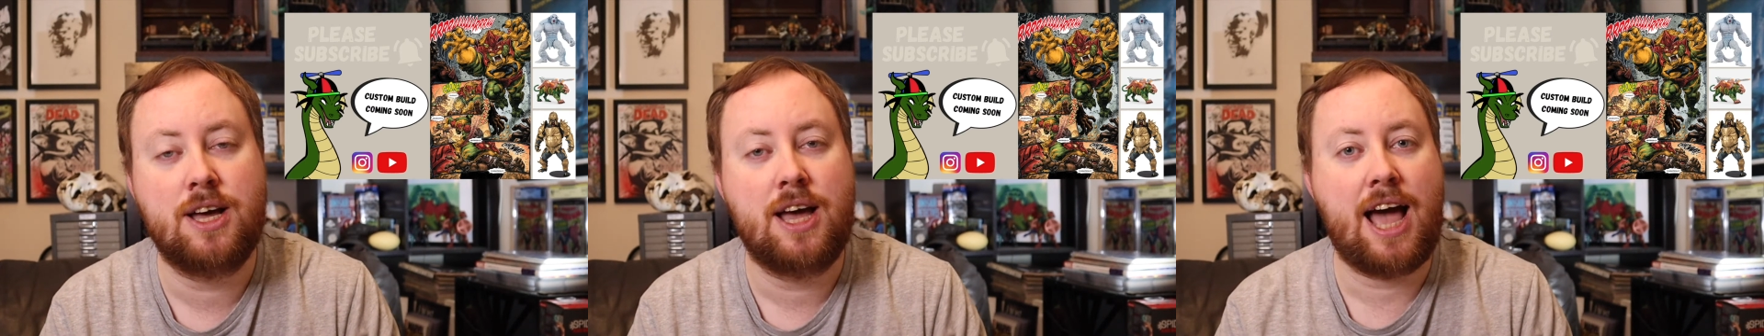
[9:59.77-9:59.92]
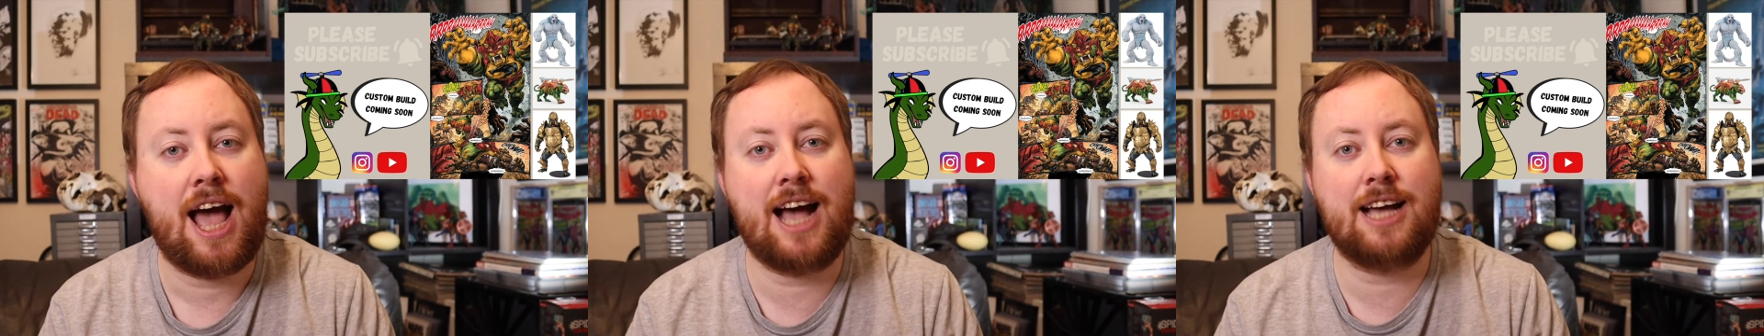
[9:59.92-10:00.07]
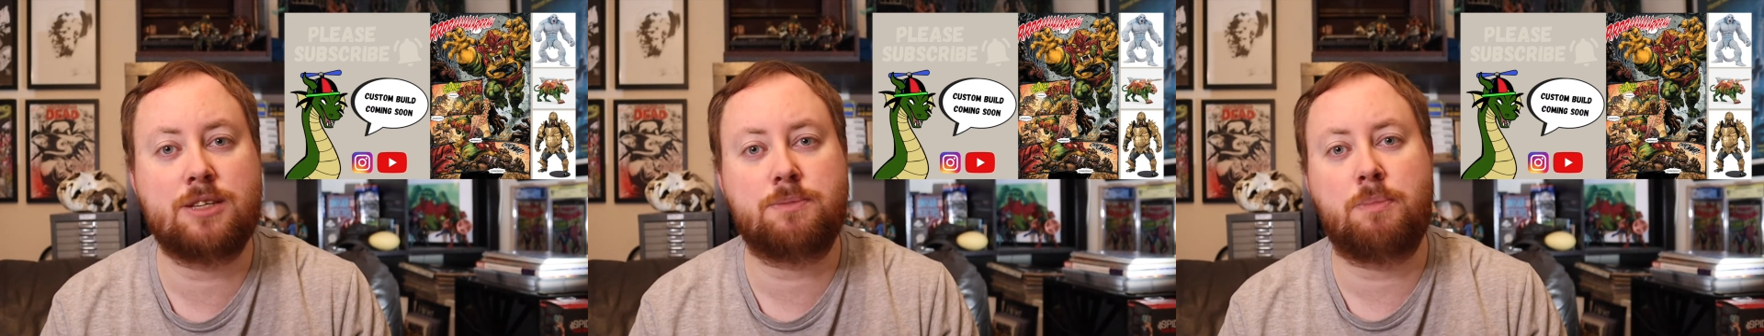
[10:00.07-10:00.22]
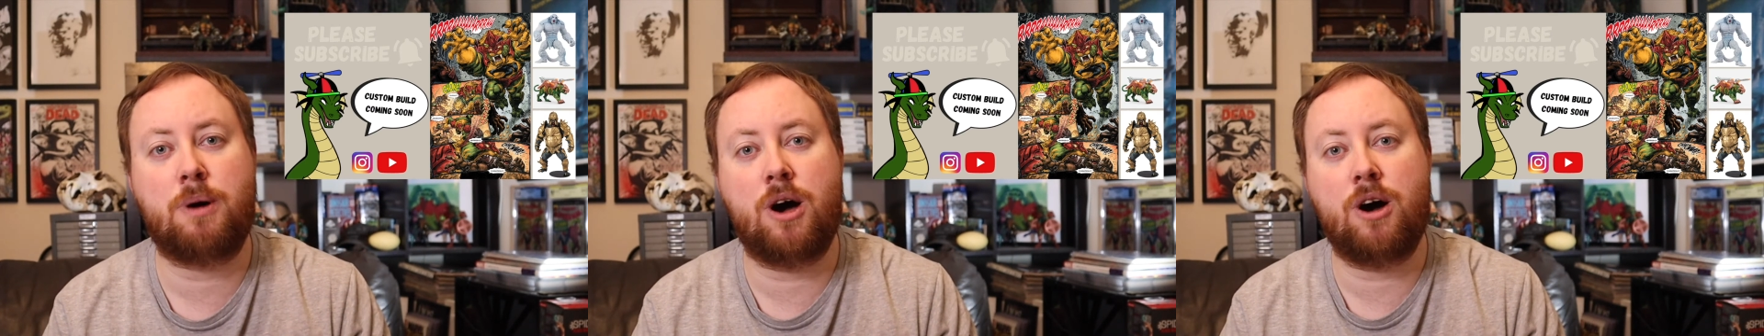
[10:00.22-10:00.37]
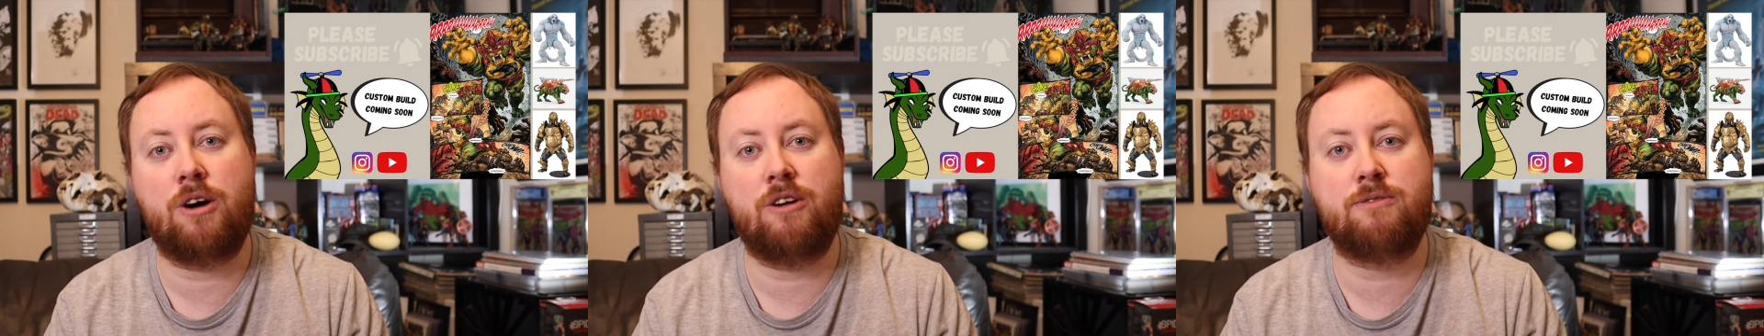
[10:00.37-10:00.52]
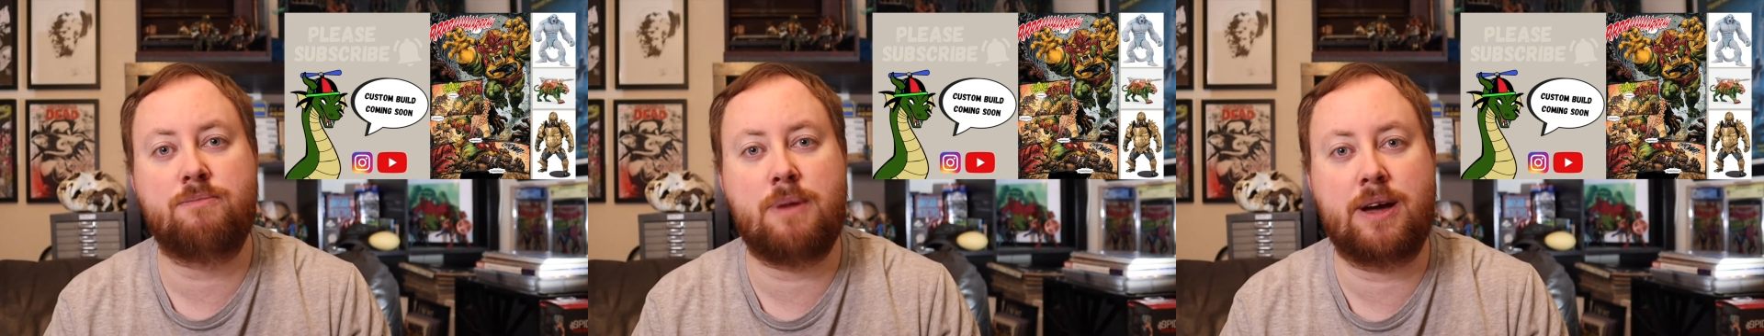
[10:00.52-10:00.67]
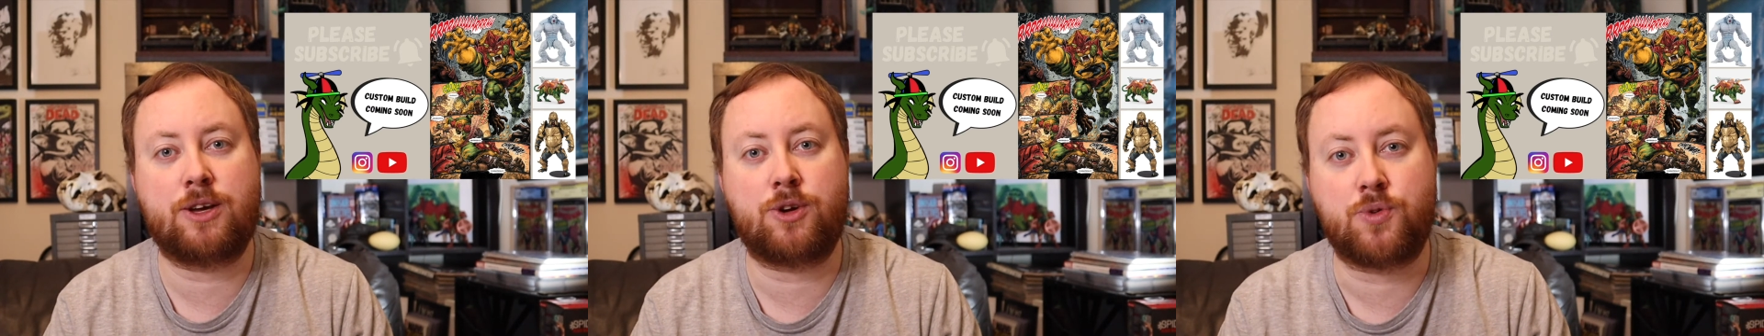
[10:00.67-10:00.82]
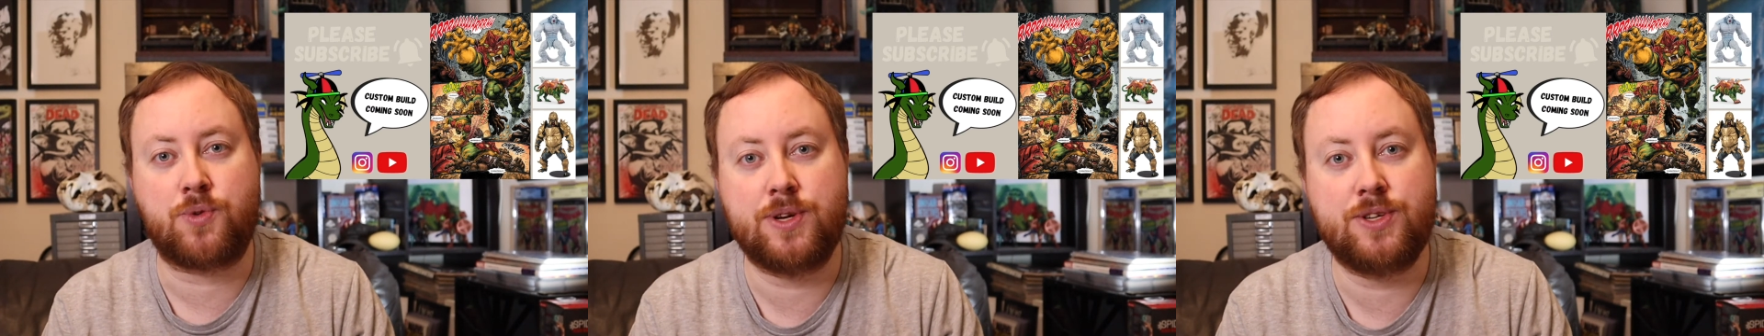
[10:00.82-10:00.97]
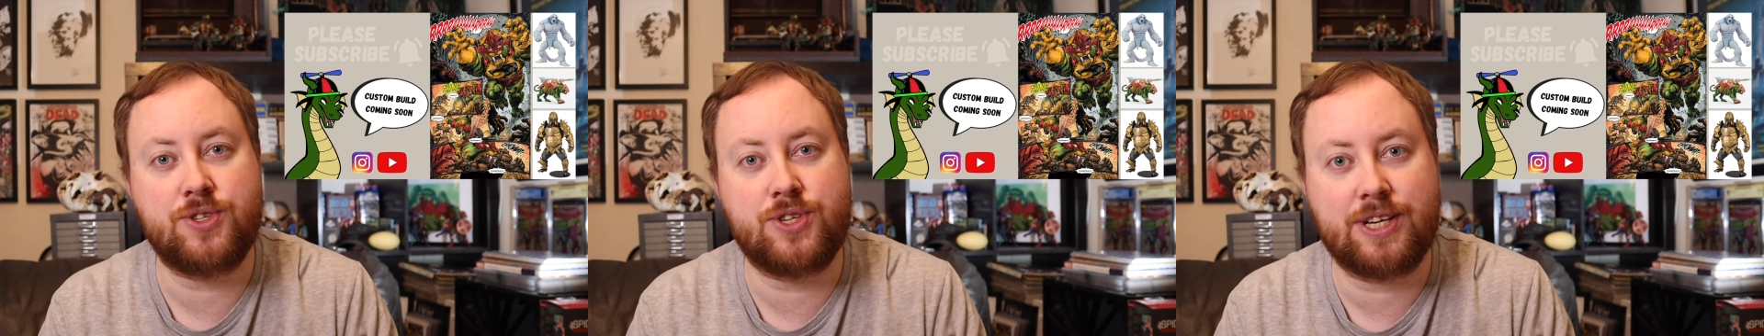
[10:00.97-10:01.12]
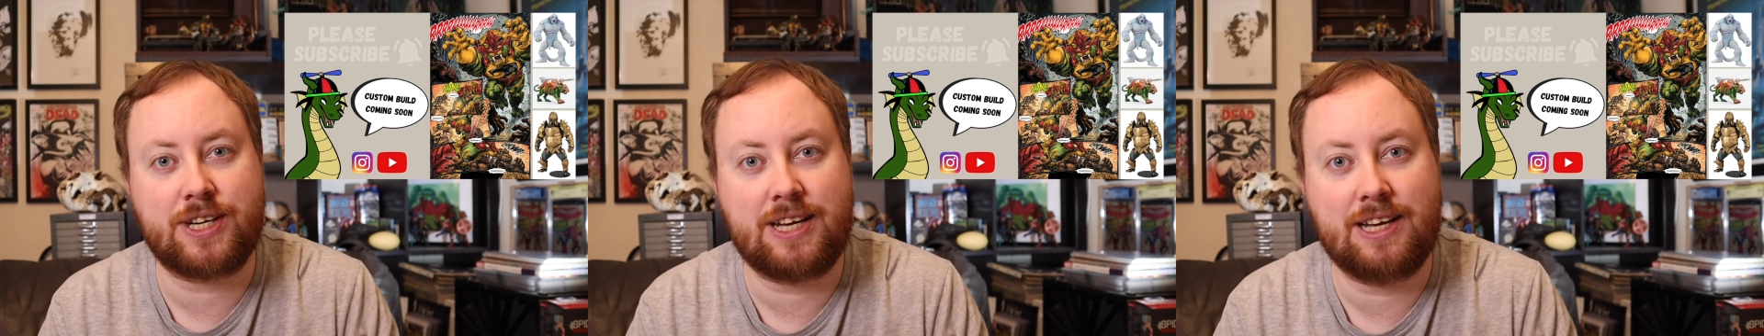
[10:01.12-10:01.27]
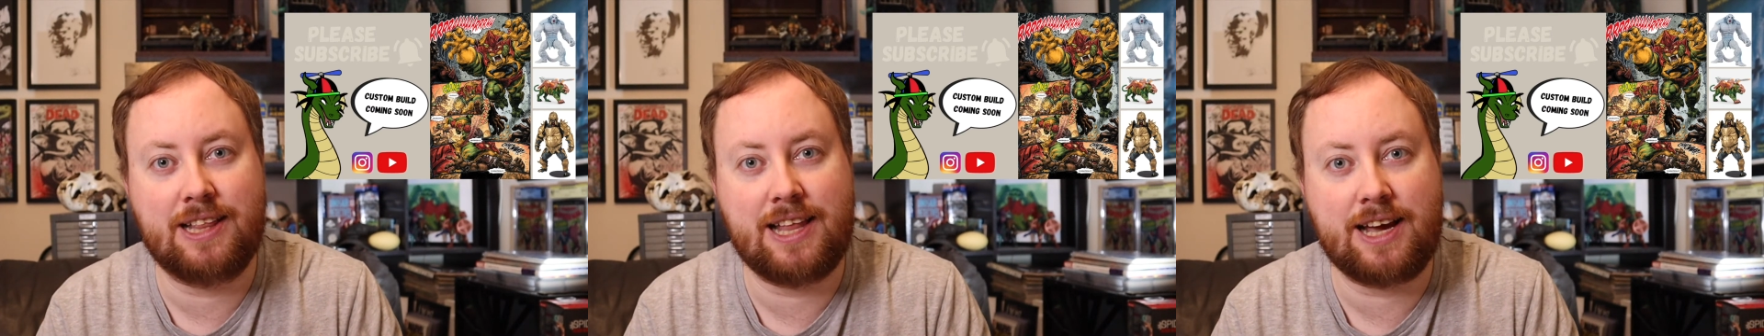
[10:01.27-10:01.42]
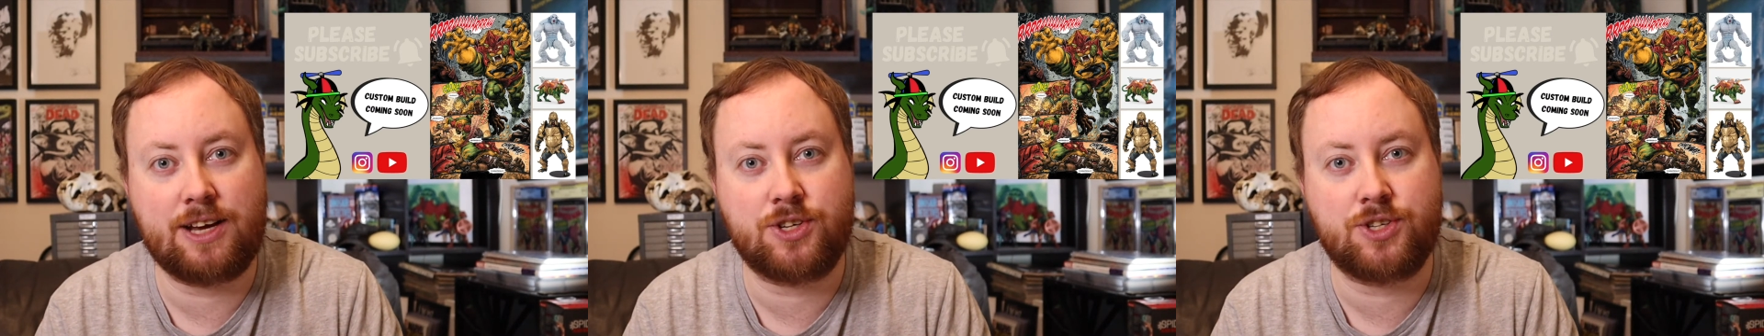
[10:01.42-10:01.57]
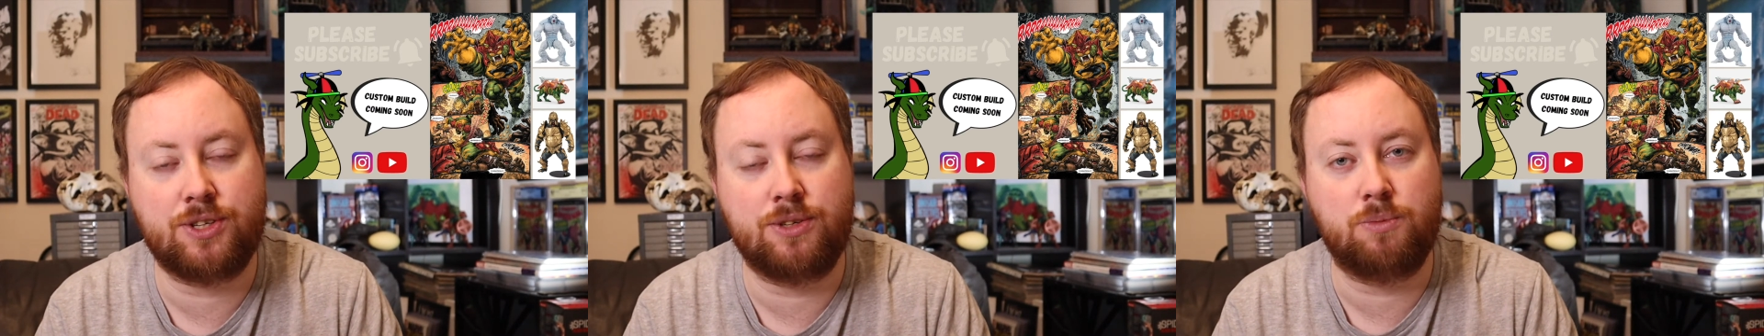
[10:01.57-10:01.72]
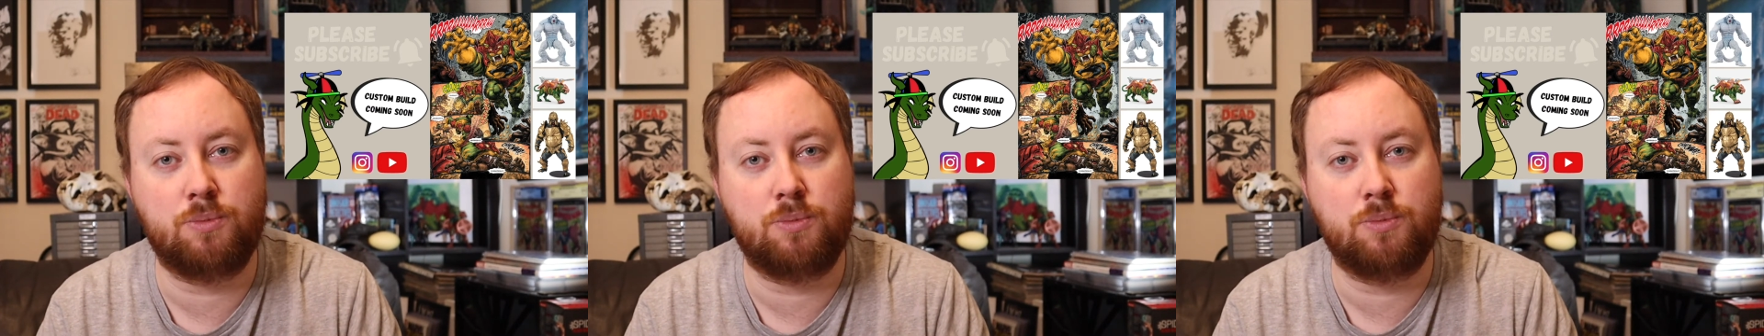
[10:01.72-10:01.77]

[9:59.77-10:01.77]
as part of my Cringer collection,